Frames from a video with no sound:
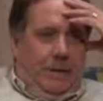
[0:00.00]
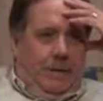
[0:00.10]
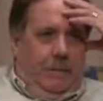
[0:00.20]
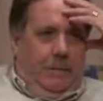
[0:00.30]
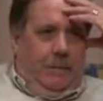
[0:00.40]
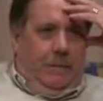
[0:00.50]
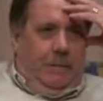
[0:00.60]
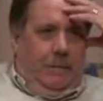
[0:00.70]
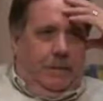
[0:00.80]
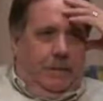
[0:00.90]
pay, which
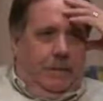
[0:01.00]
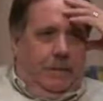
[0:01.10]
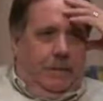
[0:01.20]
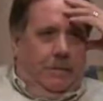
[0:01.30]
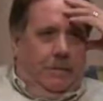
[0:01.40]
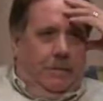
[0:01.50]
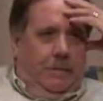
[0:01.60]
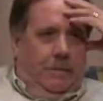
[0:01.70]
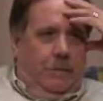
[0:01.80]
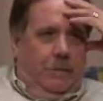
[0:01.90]
was a hundred
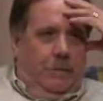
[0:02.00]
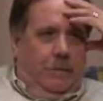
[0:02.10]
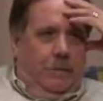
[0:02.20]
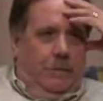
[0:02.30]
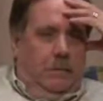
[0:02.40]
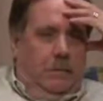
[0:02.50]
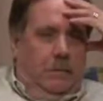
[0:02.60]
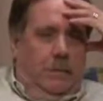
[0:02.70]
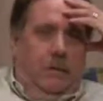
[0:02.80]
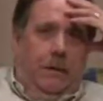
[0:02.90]
dollars. So
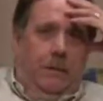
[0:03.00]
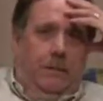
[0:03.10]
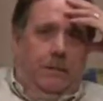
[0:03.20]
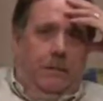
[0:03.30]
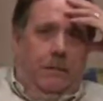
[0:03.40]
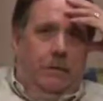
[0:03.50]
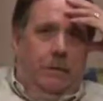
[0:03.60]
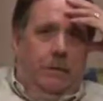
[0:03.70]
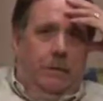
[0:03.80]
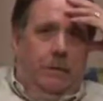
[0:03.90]
hundred dollars a
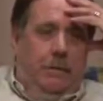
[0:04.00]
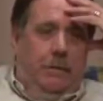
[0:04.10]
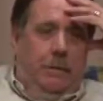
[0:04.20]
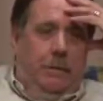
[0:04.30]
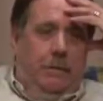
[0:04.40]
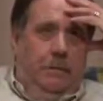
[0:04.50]
month, a week.